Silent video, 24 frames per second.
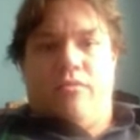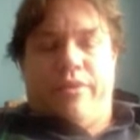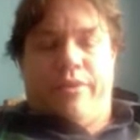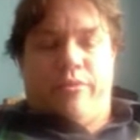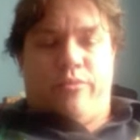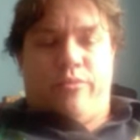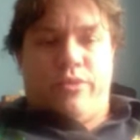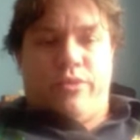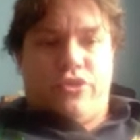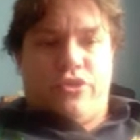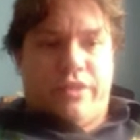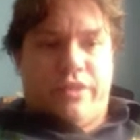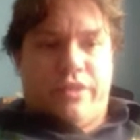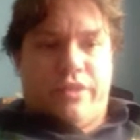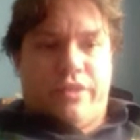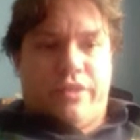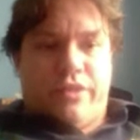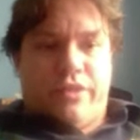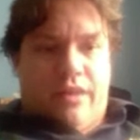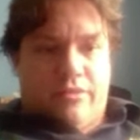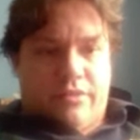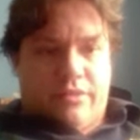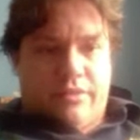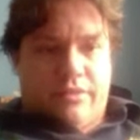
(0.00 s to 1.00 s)
Well, we should
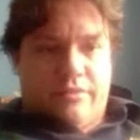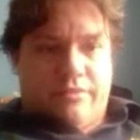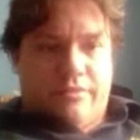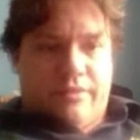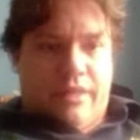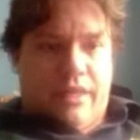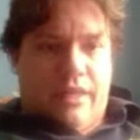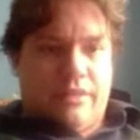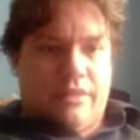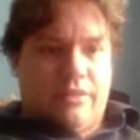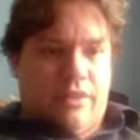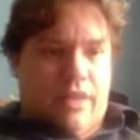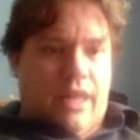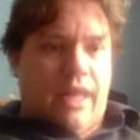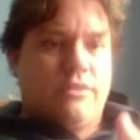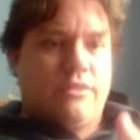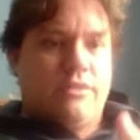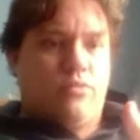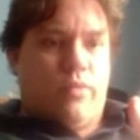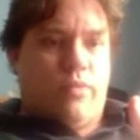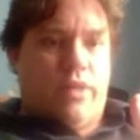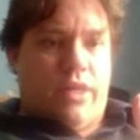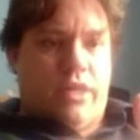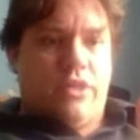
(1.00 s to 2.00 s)
count,
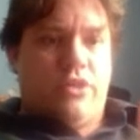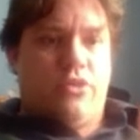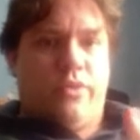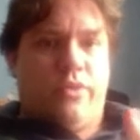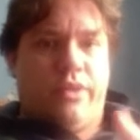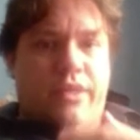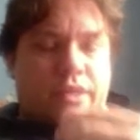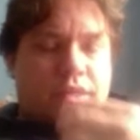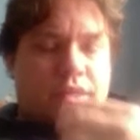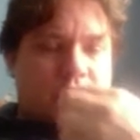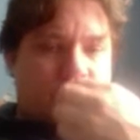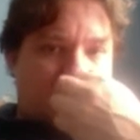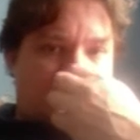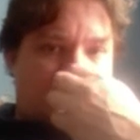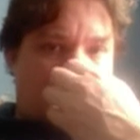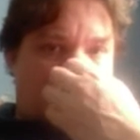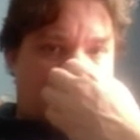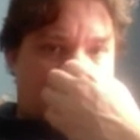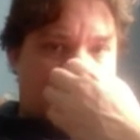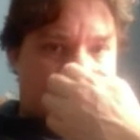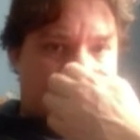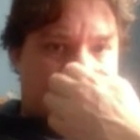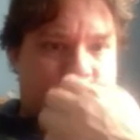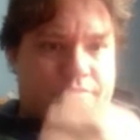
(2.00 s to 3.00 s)
as we are doing in the
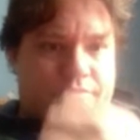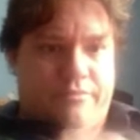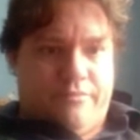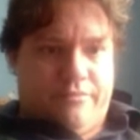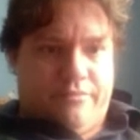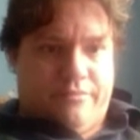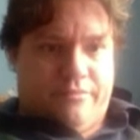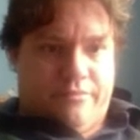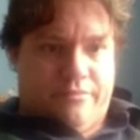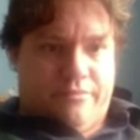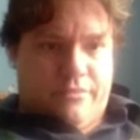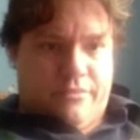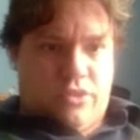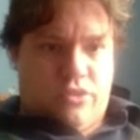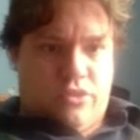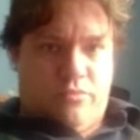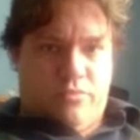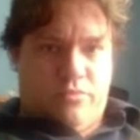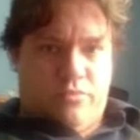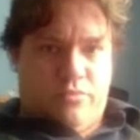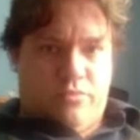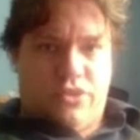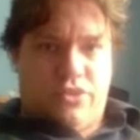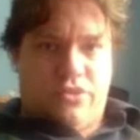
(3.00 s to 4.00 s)
other
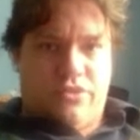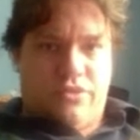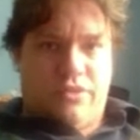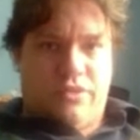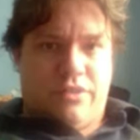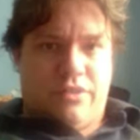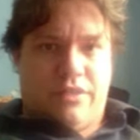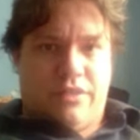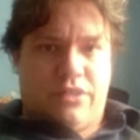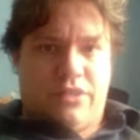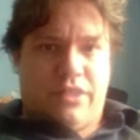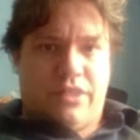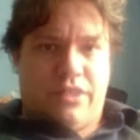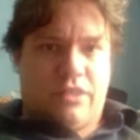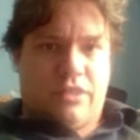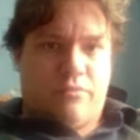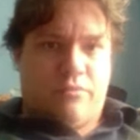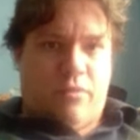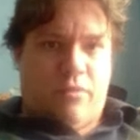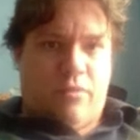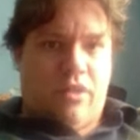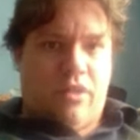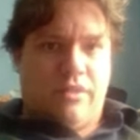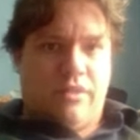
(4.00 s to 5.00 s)
two positions, ace, jack,
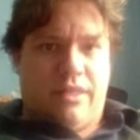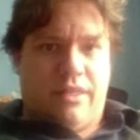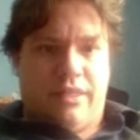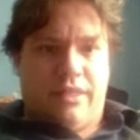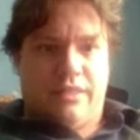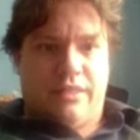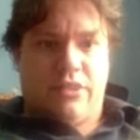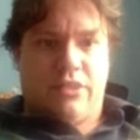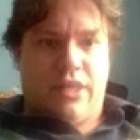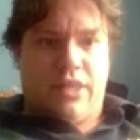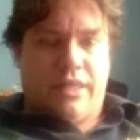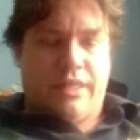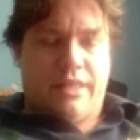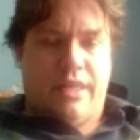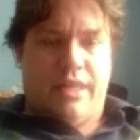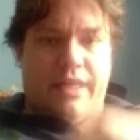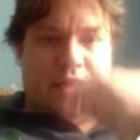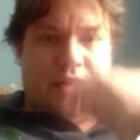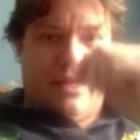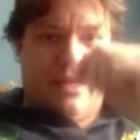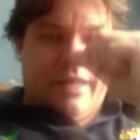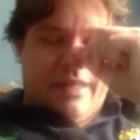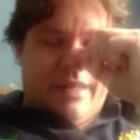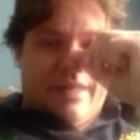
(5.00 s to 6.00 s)
small and ace, jack,
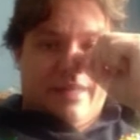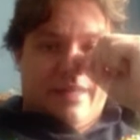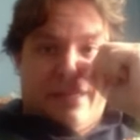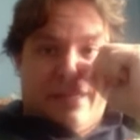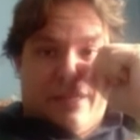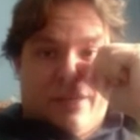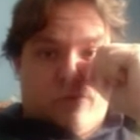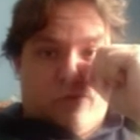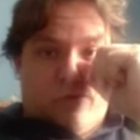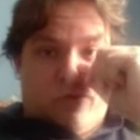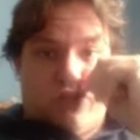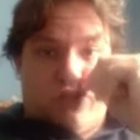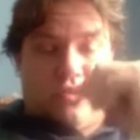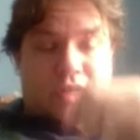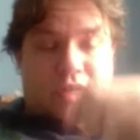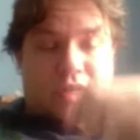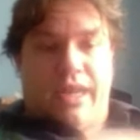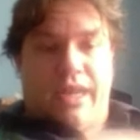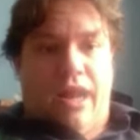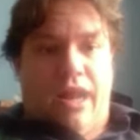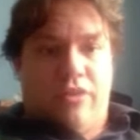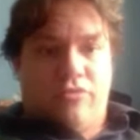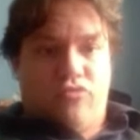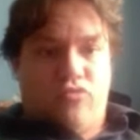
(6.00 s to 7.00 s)
10, we
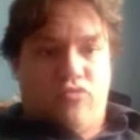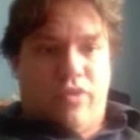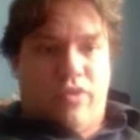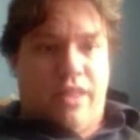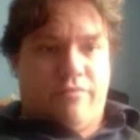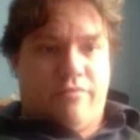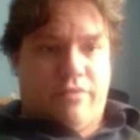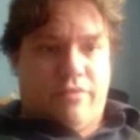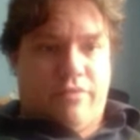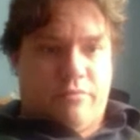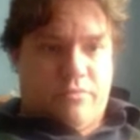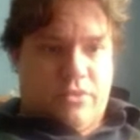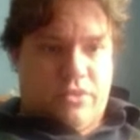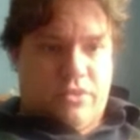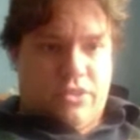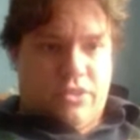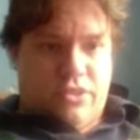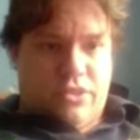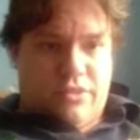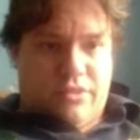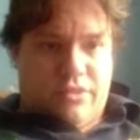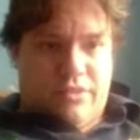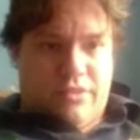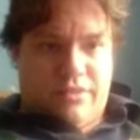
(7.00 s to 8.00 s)
should count relevant
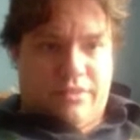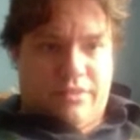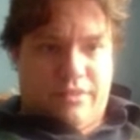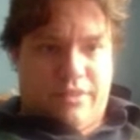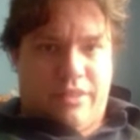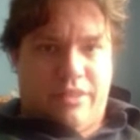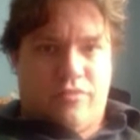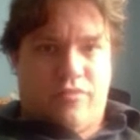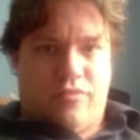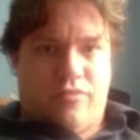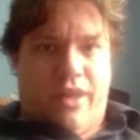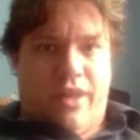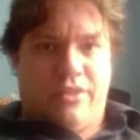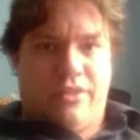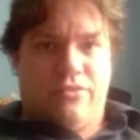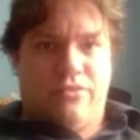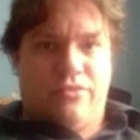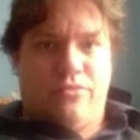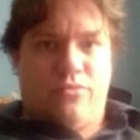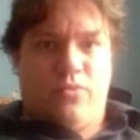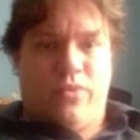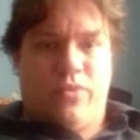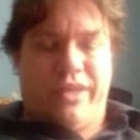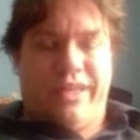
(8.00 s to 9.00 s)
positions and try
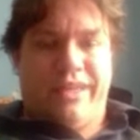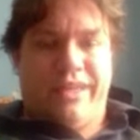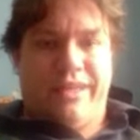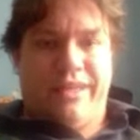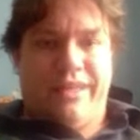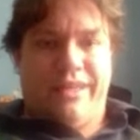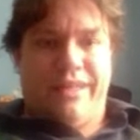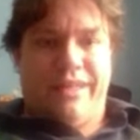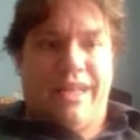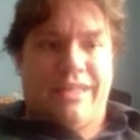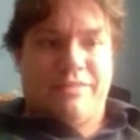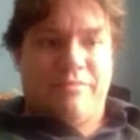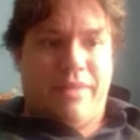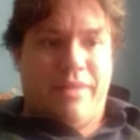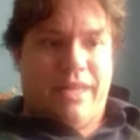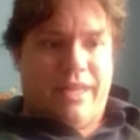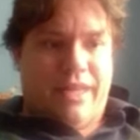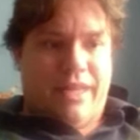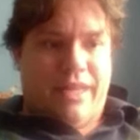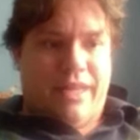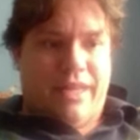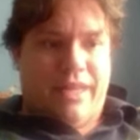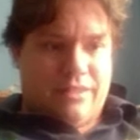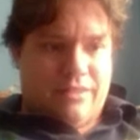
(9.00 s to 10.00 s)
to win in as
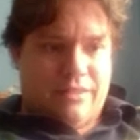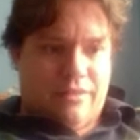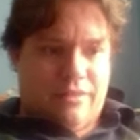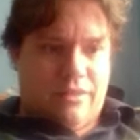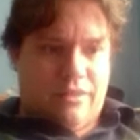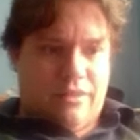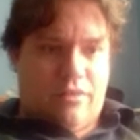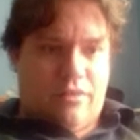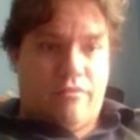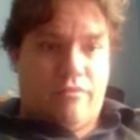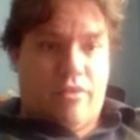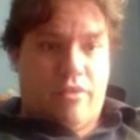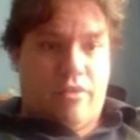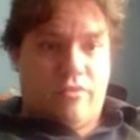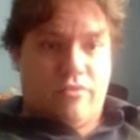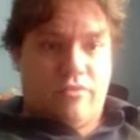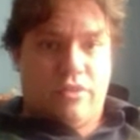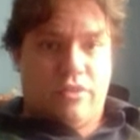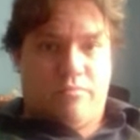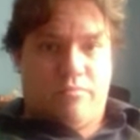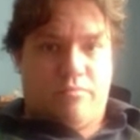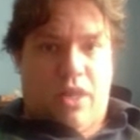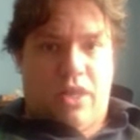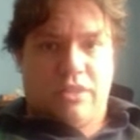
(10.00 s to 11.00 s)
many of
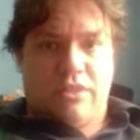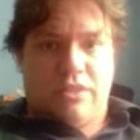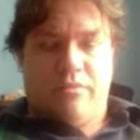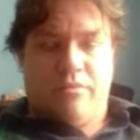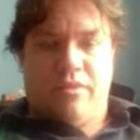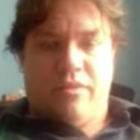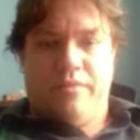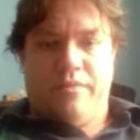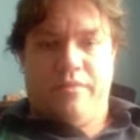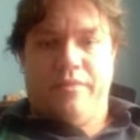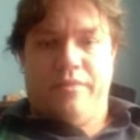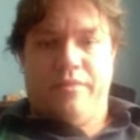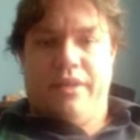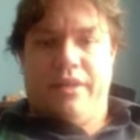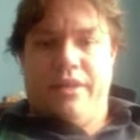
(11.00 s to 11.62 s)
those as possible.